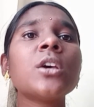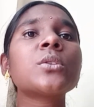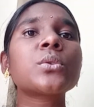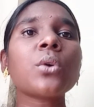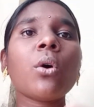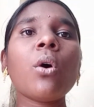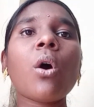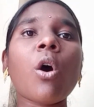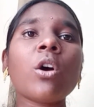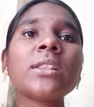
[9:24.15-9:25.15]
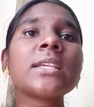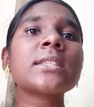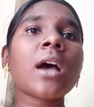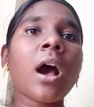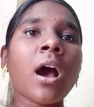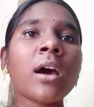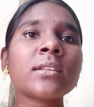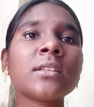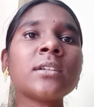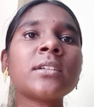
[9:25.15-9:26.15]
So all these are
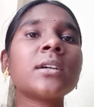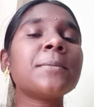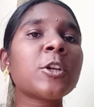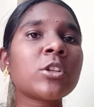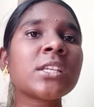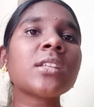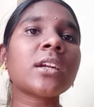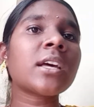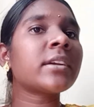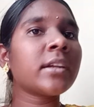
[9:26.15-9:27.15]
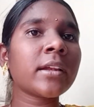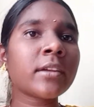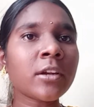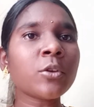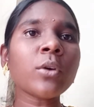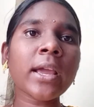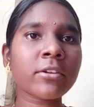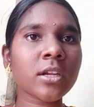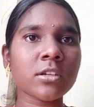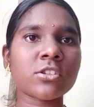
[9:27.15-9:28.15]
the terminology that are related to
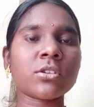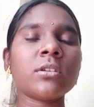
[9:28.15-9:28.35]
agriculture.